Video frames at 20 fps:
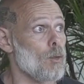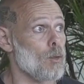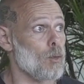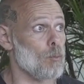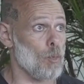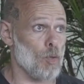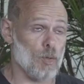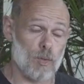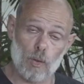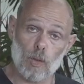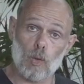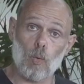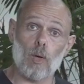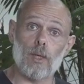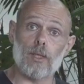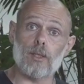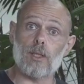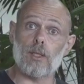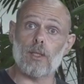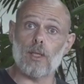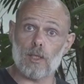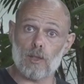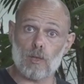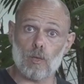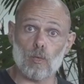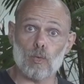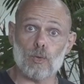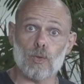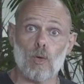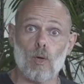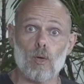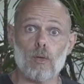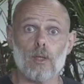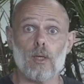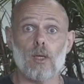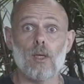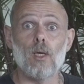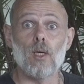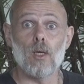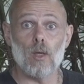Muscle quality, external torque,
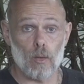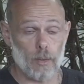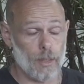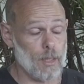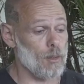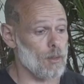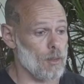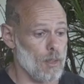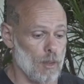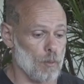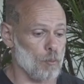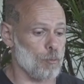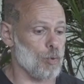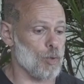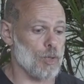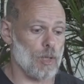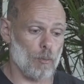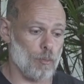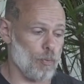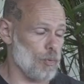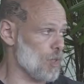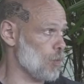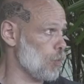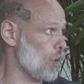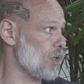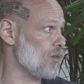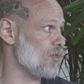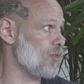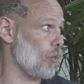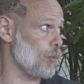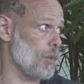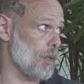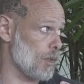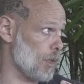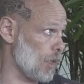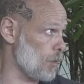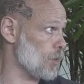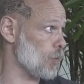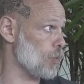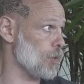Again, like push-up with weight for me,
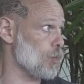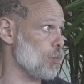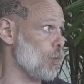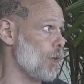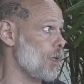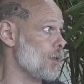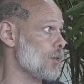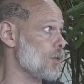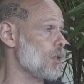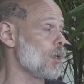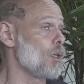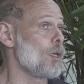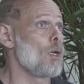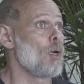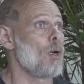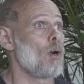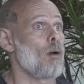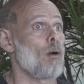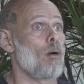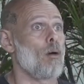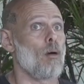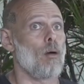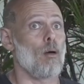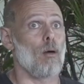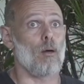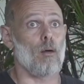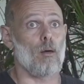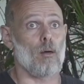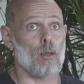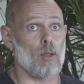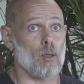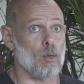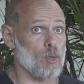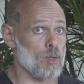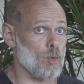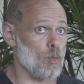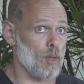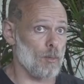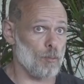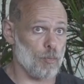dips with weight, close
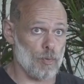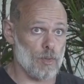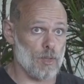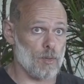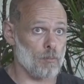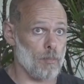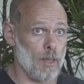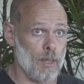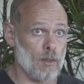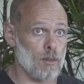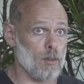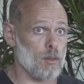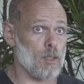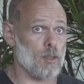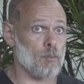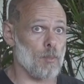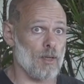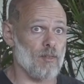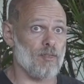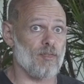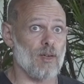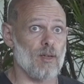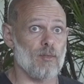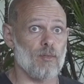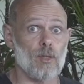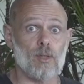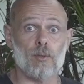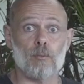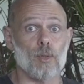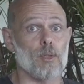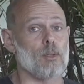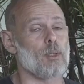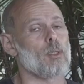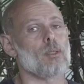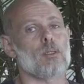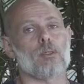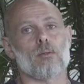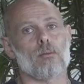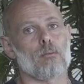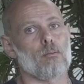grip with bends is my favorite, but
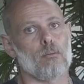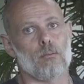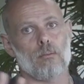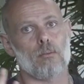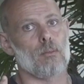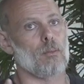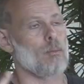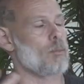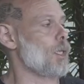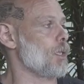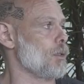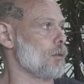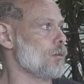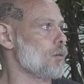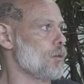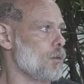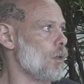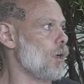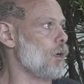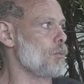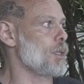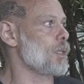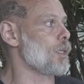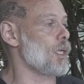there's, right, you know what I mean?